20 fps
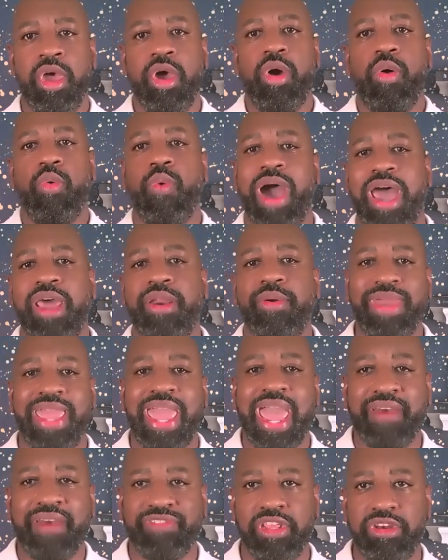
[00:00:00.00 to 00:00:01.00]
Why do we
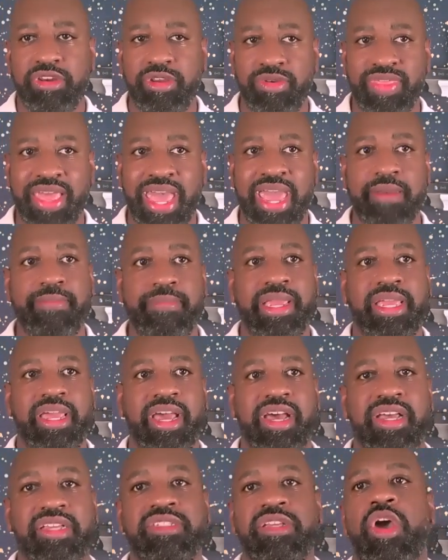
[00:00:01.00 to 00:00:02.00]
have to do that?
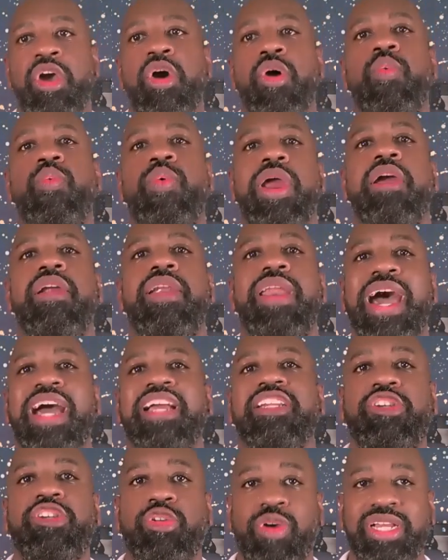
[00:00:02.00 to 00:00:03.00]
Because we're not
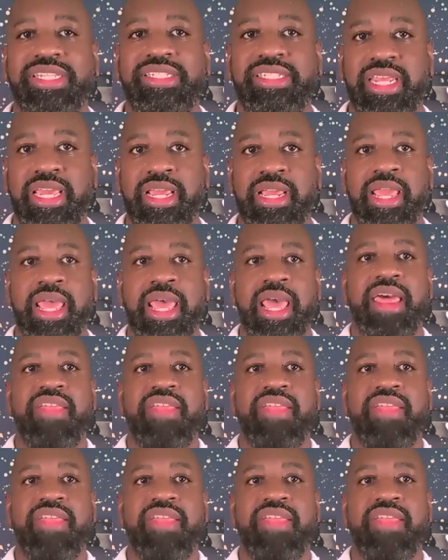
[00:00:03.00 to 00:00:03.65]
trusting